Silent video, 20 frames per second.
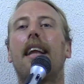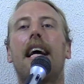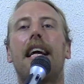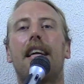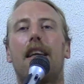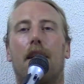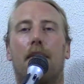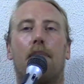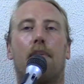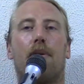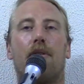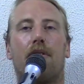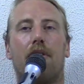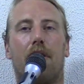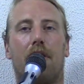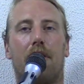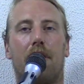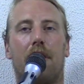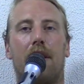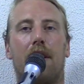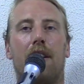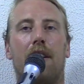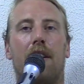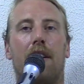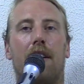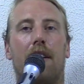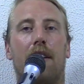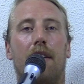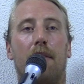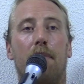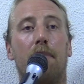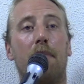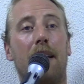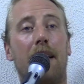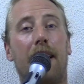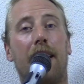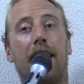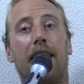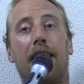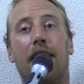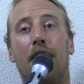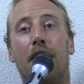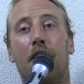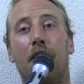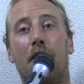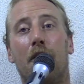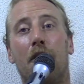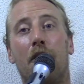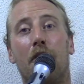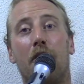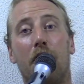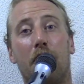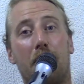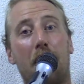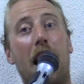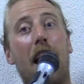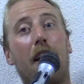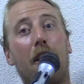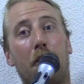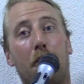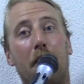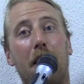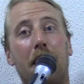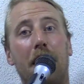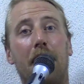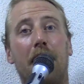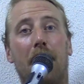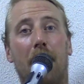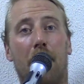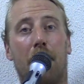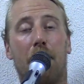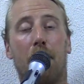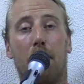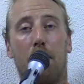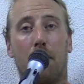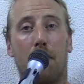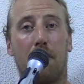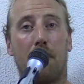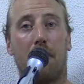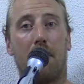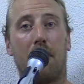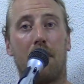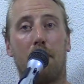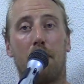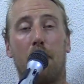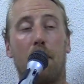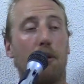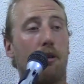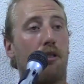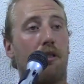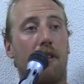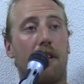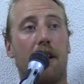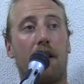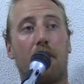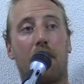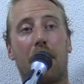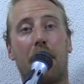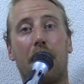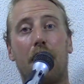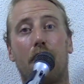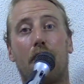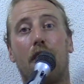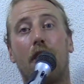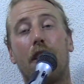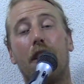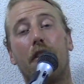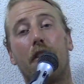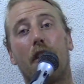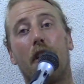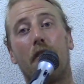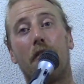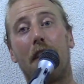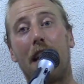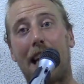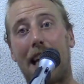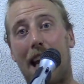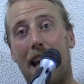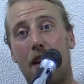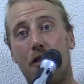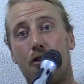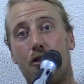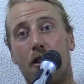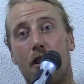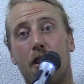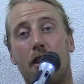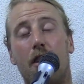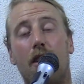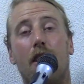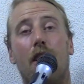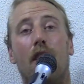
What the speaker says: a Brazilian, meaning the salary of a Brazilian. Most that are here are either on vacation